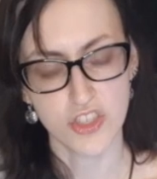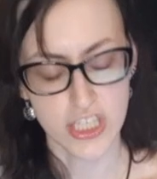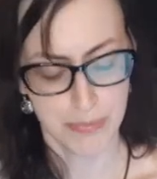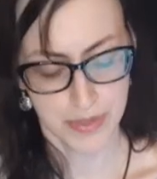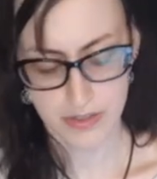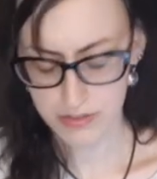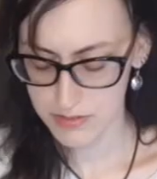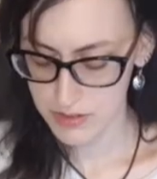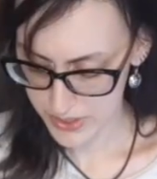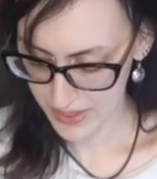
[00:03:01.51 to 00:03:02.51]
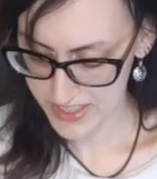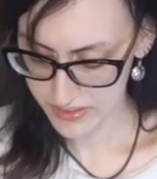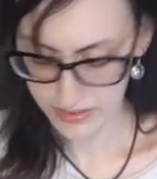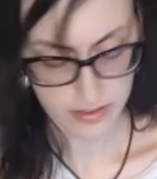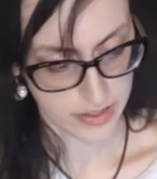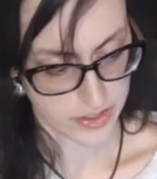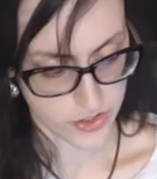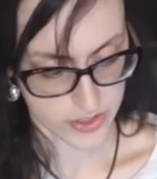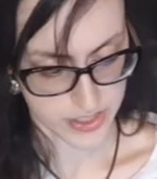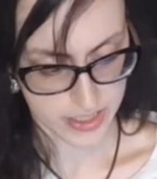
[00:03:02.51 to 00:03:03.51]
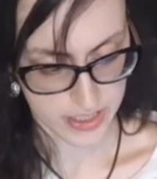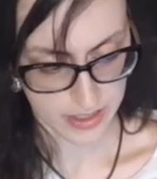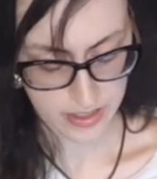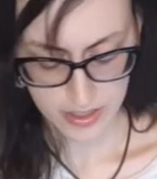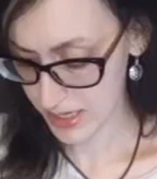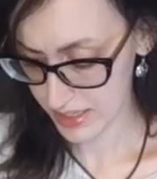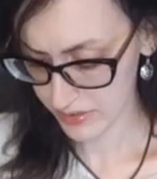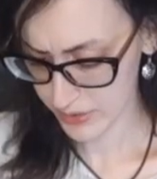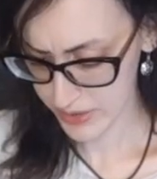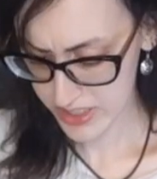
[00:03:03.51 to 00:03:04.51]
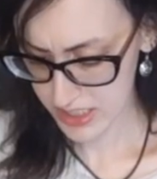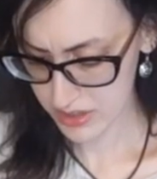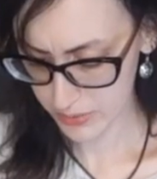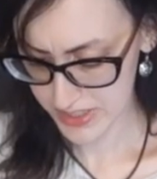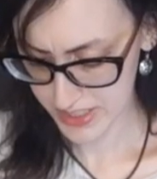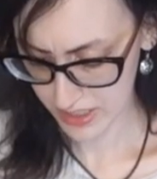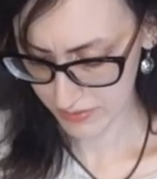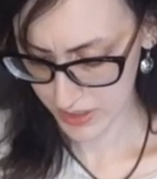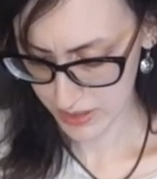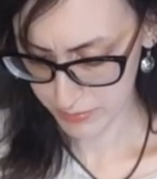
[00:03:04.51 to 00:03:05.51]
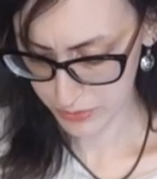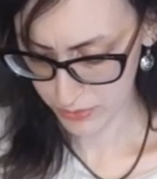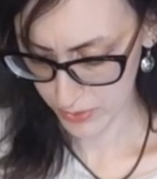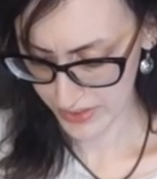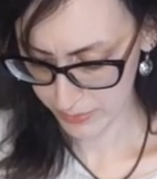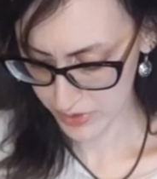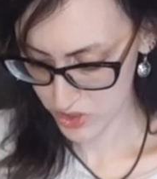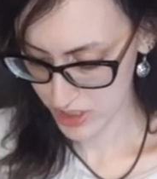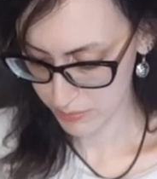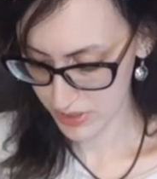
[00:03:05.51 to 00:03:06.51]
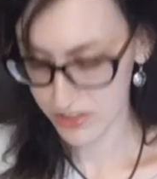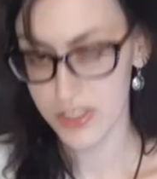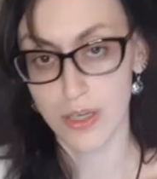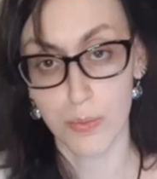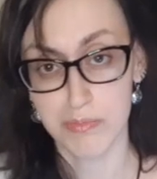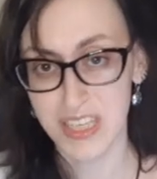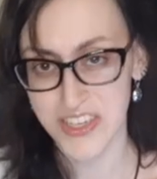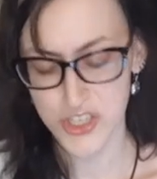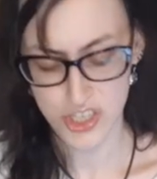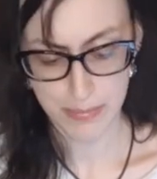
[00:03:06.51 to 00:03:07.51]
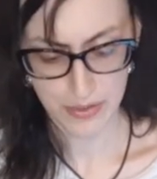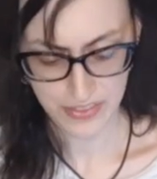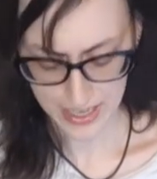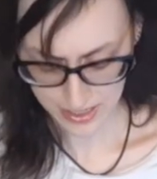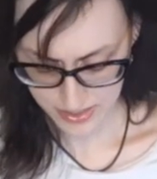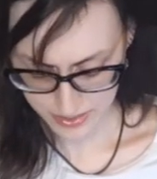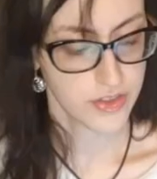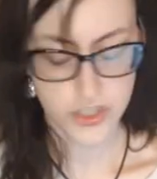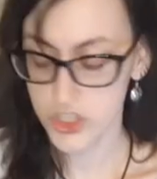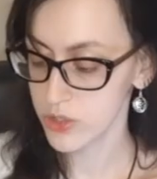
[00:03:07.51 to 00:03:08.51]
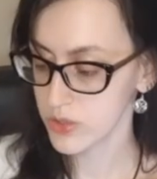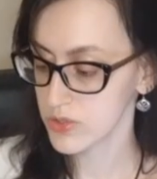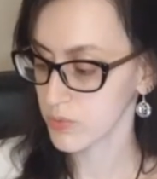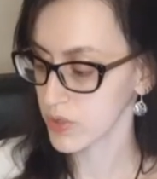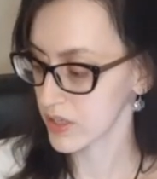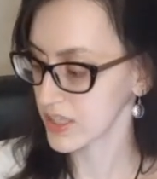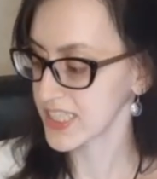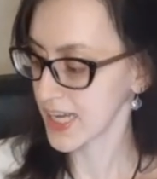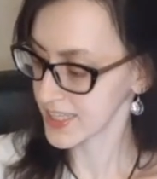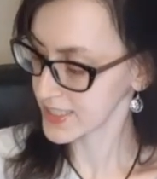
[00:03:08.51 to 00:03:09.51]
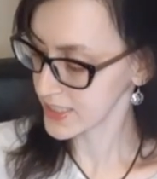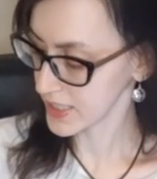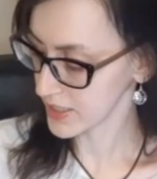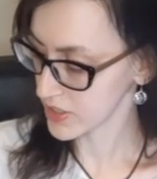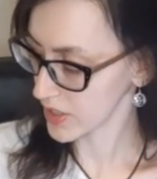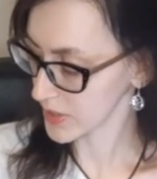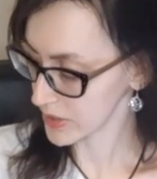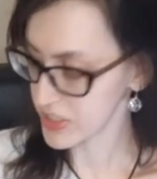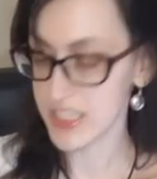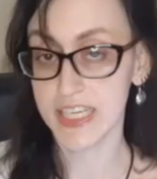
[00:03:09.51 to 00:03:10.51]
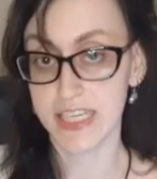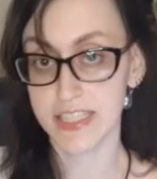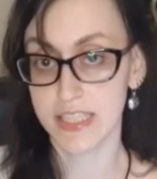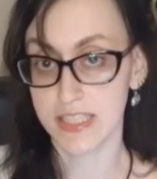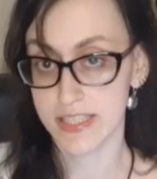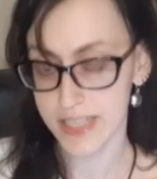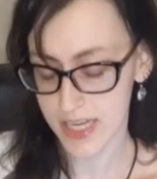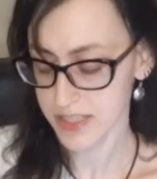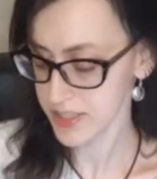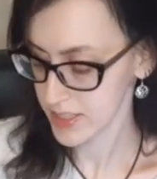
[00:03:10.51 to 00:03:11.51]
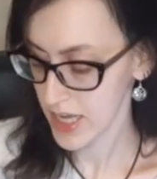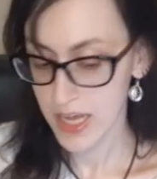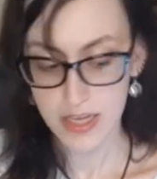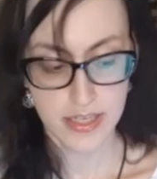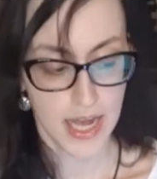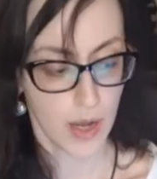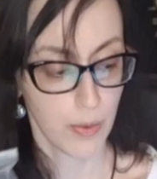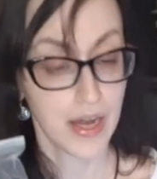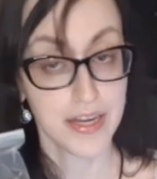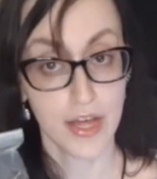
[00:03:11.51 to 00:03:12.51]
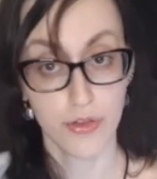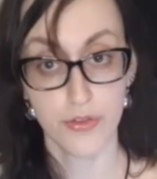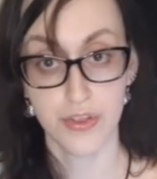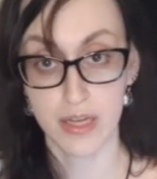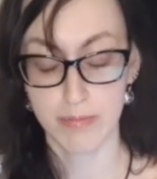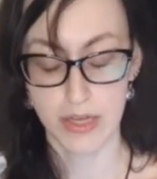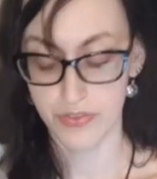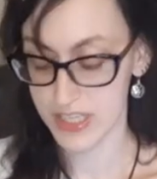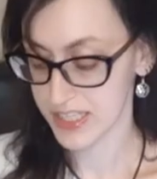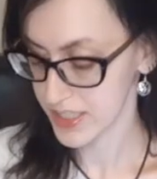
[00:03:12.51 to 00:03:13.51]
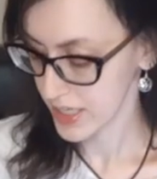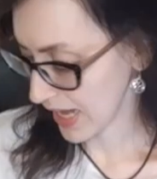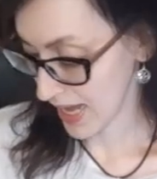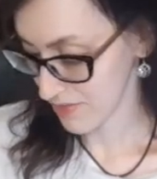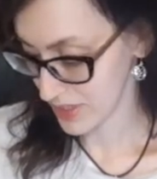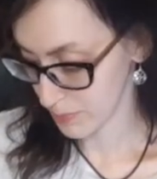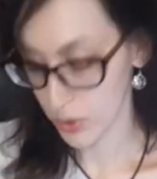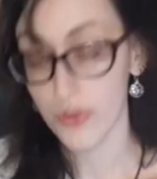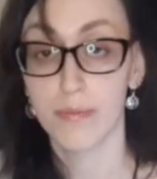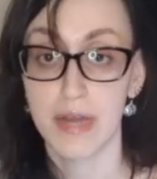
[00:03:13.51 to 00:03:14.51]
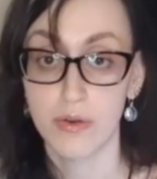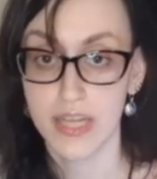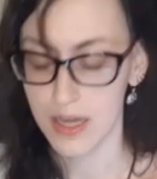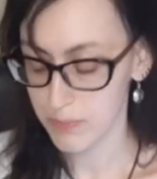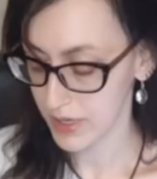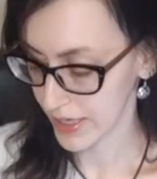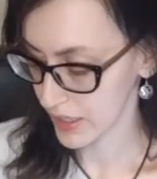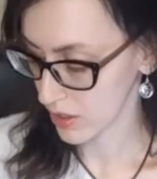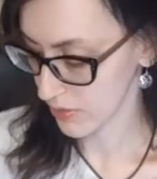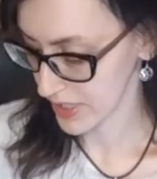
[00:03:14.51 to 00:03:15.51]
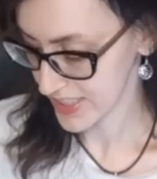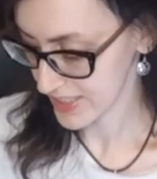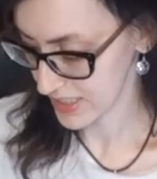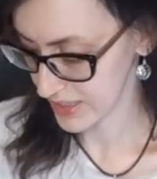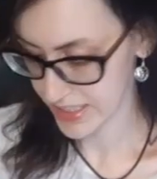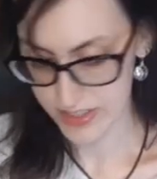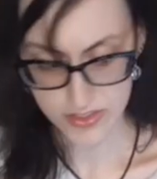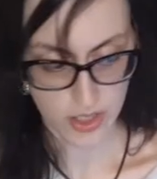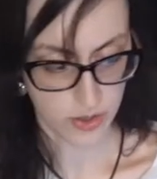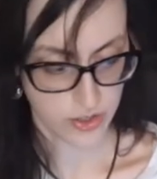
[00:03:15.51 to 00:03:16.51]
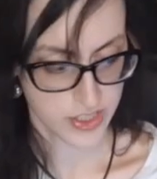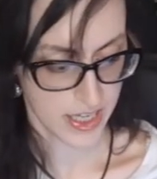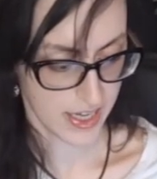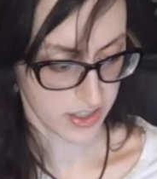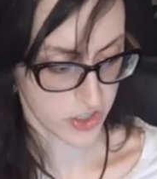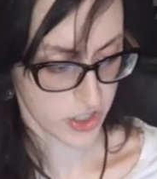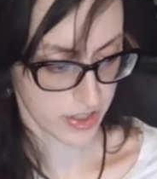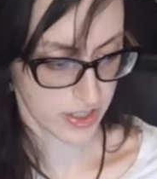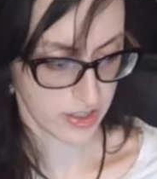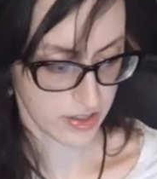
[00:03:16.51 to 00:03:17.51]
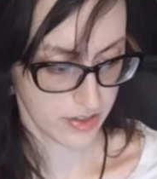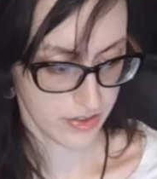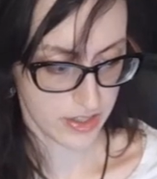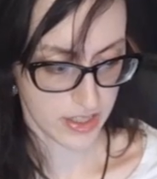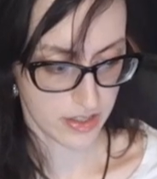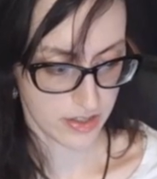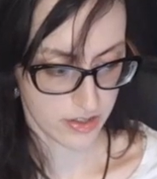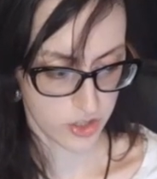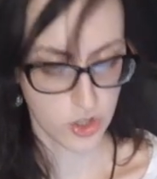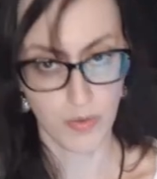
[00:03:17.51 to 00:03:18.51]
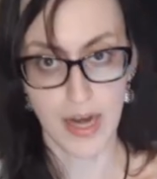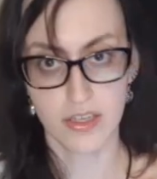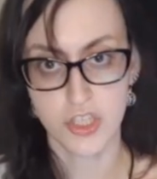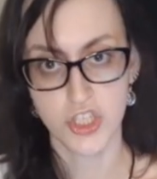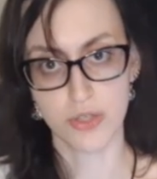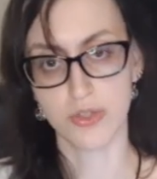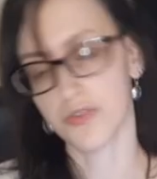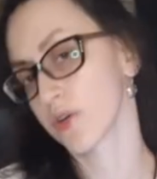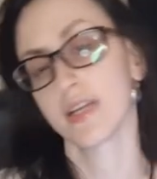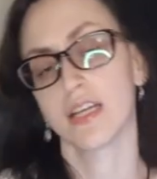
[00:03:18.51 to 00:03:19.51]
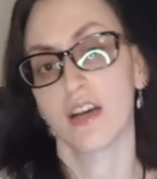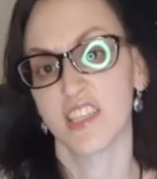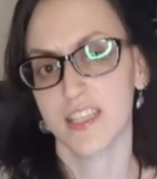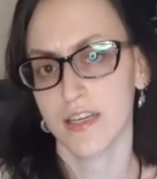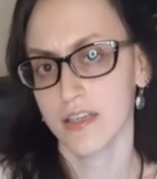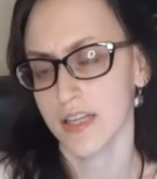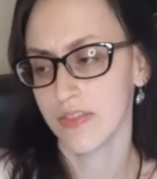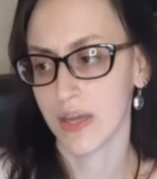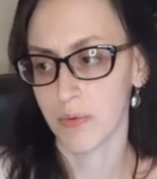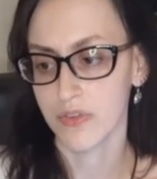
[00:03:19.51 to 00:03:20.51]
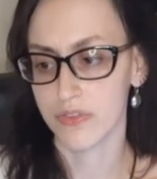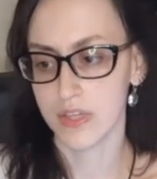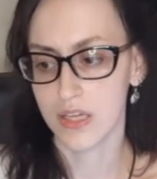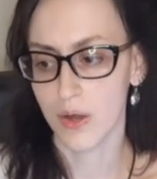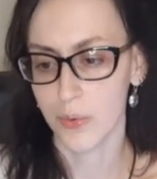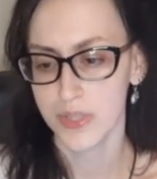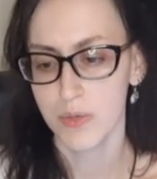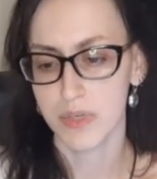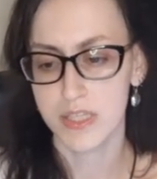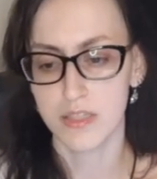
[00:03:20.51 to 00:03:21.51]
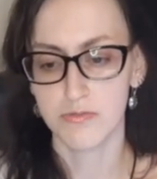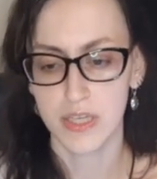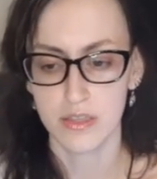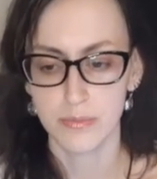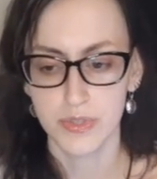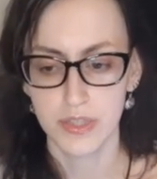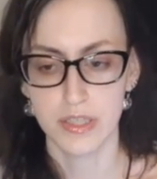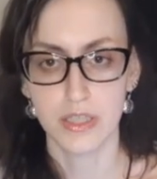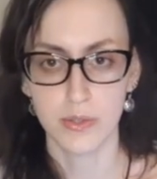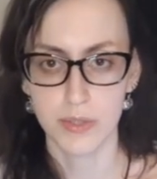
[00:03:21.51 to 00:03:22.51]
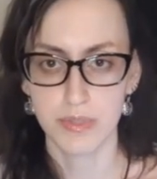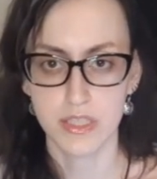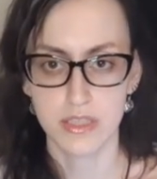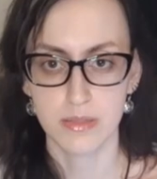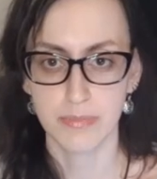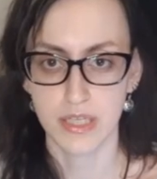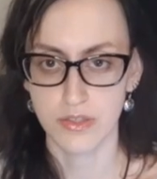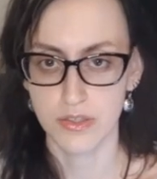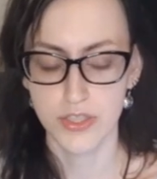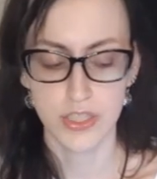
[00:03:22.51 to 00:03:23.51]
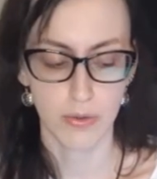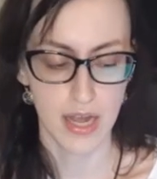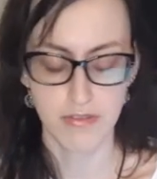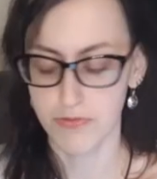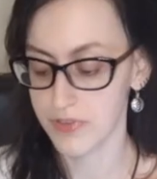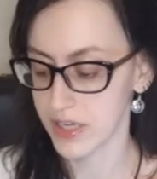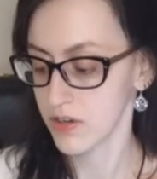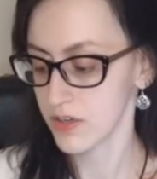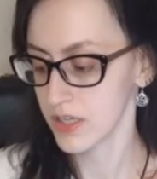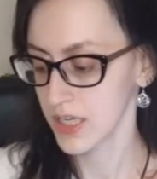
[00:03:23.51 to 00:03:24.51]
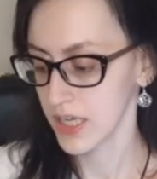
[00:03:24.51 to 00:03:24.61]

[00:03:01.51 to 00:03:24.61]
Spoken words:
cheaper, so that's a little interesting. And it looks like the ones that I've gotten before that were cheaper, so not sure about that. The shoes were $19.18. Now, another thing about this, I haven't pulled them out yet, but I can already see these aren't actually the correct shoes for Hinata. They were the only ones available and the only ones in the bundle, so I figured